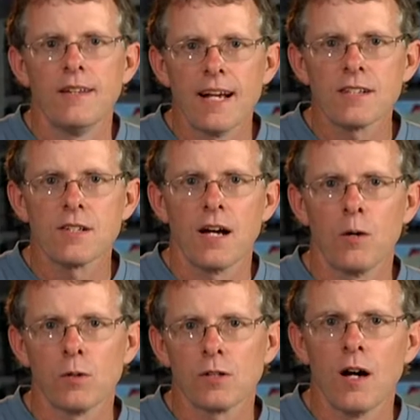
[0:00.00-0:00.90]
Next,
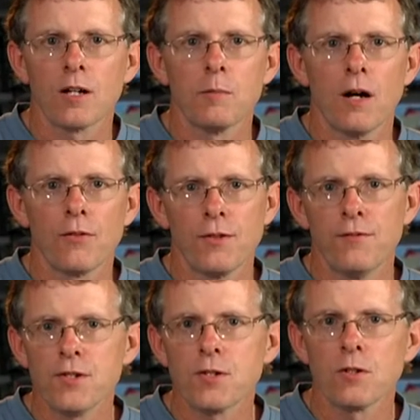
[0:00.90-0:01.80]
I will talk about the
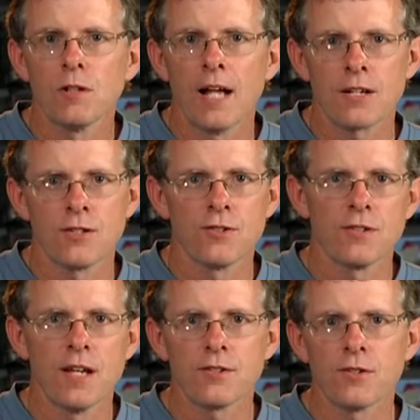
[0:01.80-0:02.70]
physical
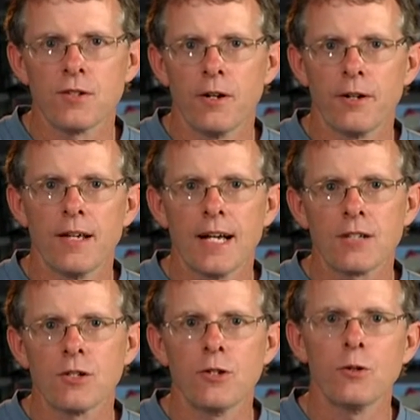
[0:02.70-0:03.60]
actions necessary to
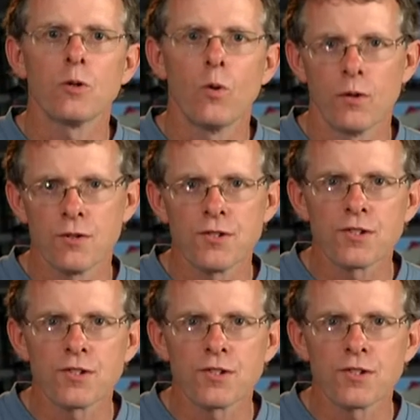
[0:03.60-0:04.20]
execute corners